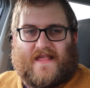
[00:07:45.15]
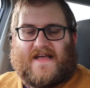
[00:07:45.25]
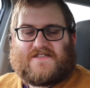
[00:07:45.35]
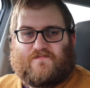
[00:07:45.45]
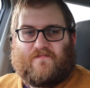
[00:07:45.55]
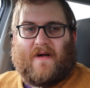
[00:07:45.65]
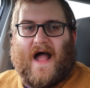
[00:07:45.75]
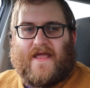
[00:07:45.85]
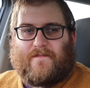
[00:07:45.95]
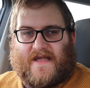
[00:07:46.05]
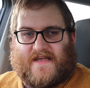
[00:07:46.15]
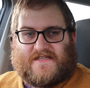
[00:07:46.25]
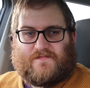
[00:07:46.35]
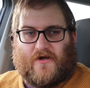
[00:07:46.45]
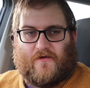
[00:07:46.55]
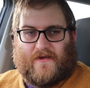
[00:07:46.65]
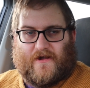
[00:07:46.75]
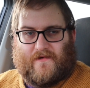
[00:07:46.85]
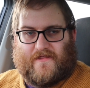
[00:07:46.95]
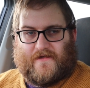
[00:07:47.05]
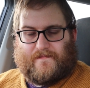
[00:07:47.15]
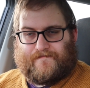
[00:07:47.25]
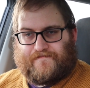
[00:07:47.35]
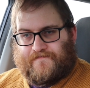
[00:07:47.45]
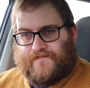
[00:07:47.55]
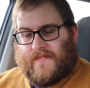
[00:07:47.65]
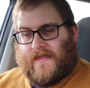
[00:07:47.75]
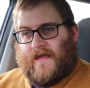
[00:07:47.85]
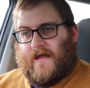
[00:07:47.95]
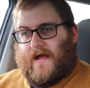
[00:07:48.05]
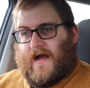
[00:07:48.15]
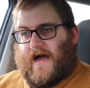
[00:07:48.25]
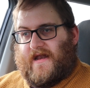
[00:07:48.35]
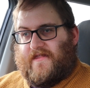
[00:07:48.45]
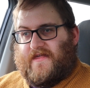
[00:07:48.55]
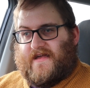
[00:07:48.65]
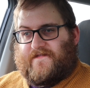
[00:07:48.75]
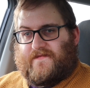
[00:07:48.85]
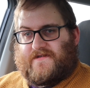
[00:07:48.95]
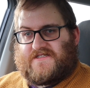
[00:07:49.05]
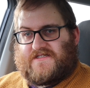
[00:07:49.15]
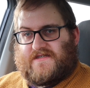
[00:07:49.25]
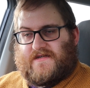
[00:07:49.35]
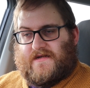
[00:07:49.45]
That's my biggest bugbear with them. And I think if it was,